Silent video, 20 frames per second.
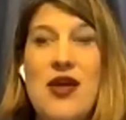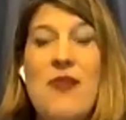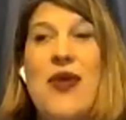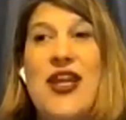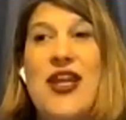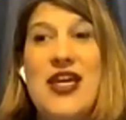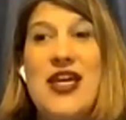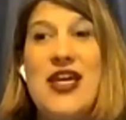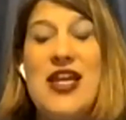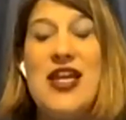
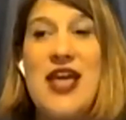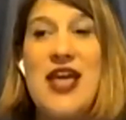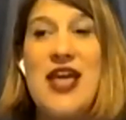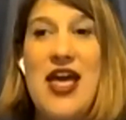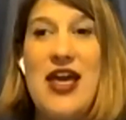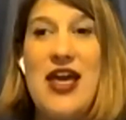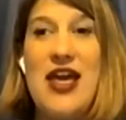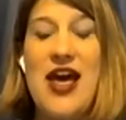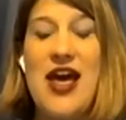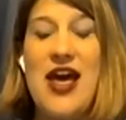But it can
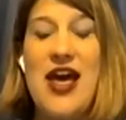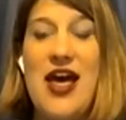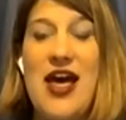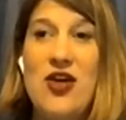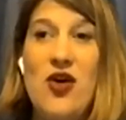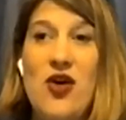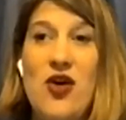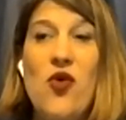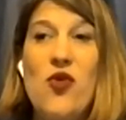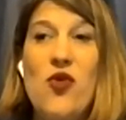get
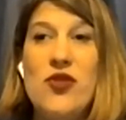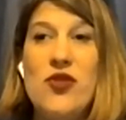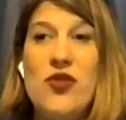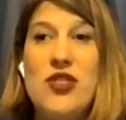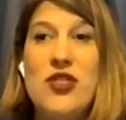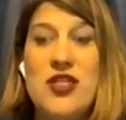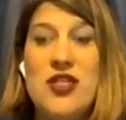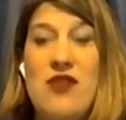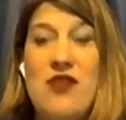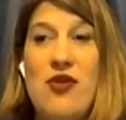kind of
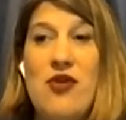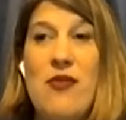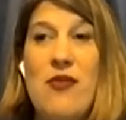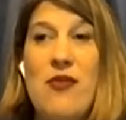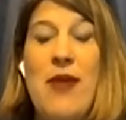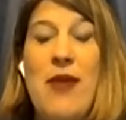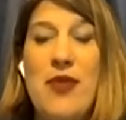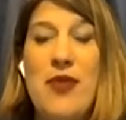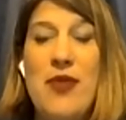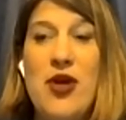old.
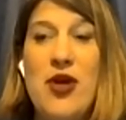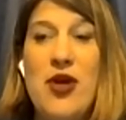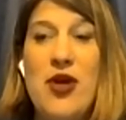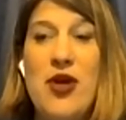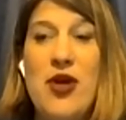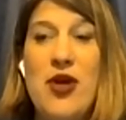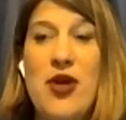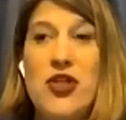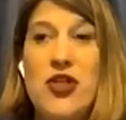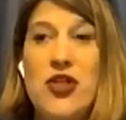And
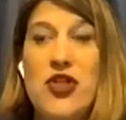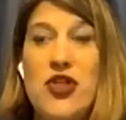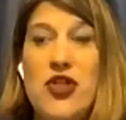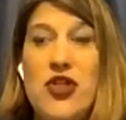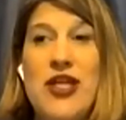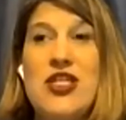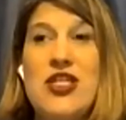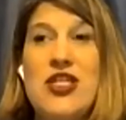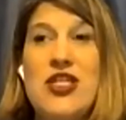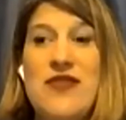remember, too
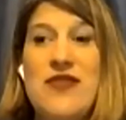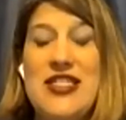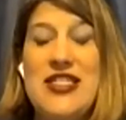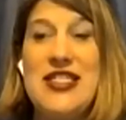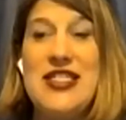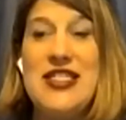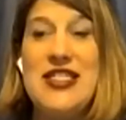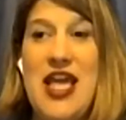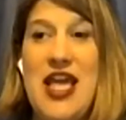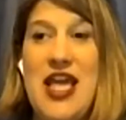much of
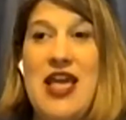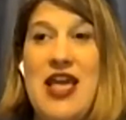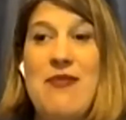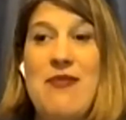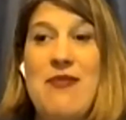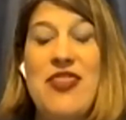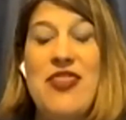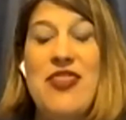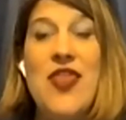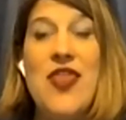the
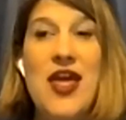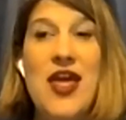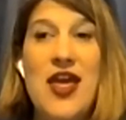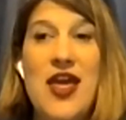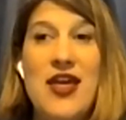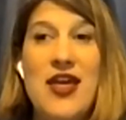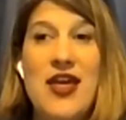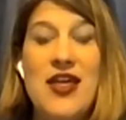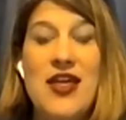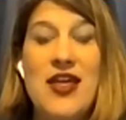same
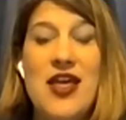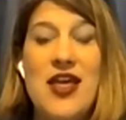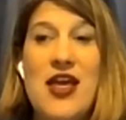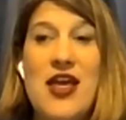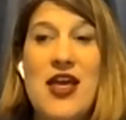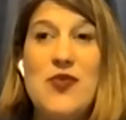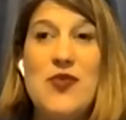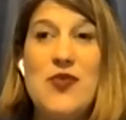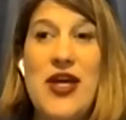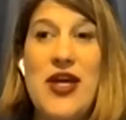thing
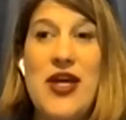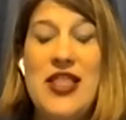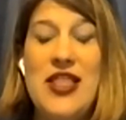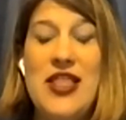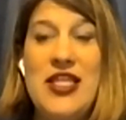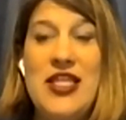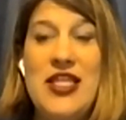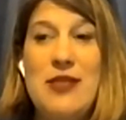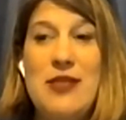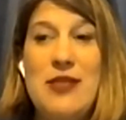is what
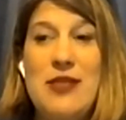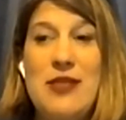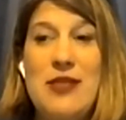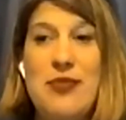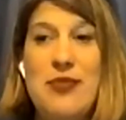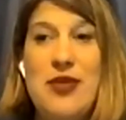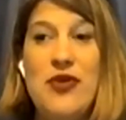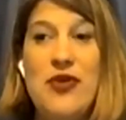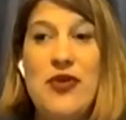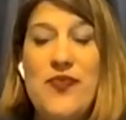can lead
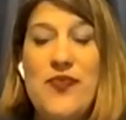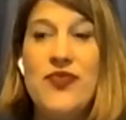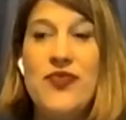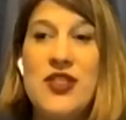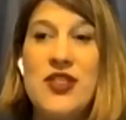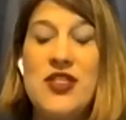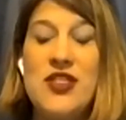people